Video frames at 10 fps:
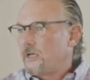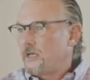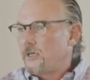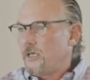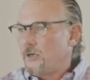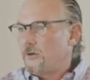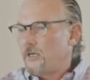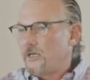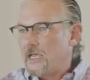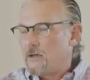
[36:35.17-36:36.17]
here
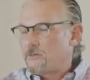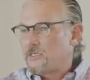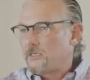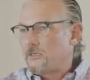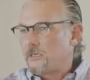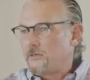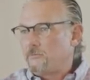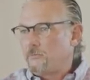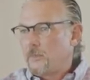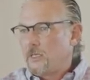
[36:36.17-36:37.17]
in
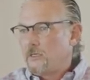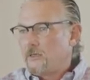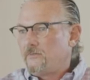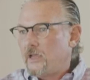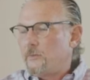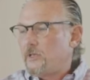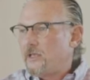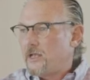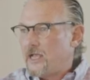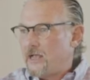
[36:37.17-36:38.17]
Galveston, family
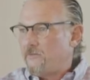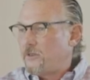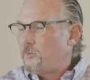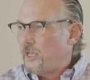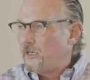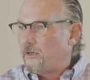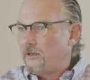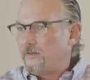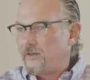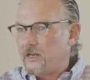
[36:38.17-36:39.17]
that I have on the mainland
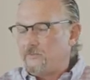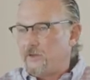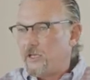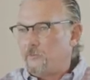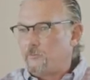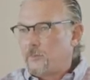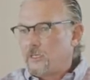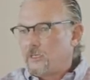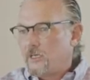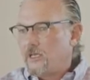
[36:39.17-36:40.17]
in Santa Fe,
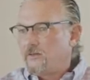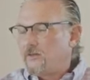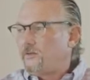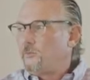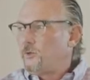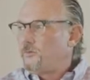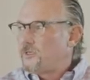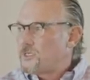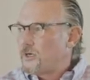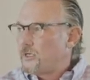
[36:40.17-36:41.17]
it's just a moving
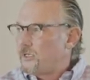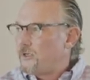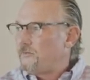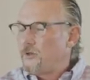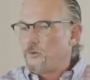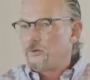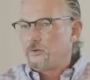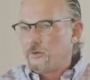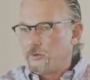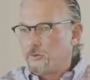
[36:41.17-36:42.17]
target. You have no
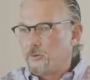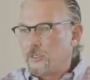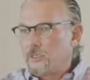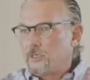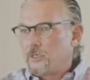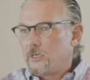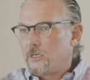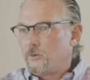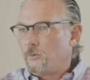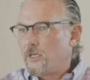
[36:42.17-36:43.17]
clue
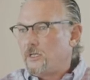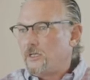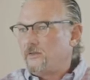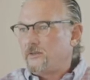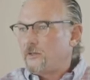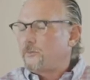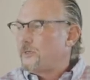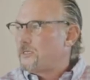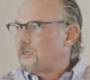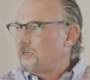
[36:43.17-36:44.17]
what the assessment
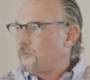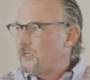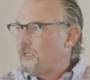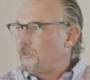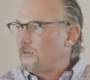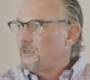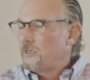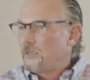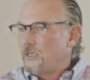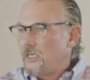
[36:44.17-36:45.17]
is going to be
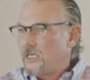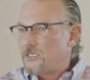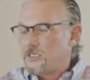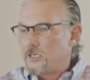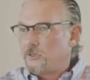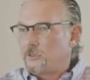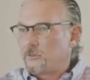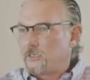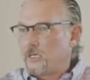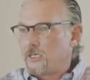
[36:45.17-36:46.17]
each year.
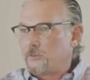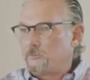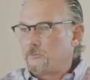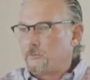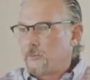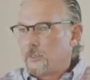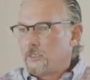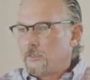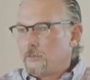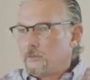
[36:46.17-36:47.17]
You
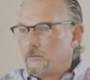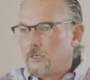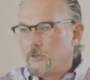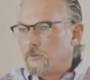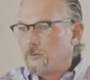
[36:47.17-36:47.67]
know,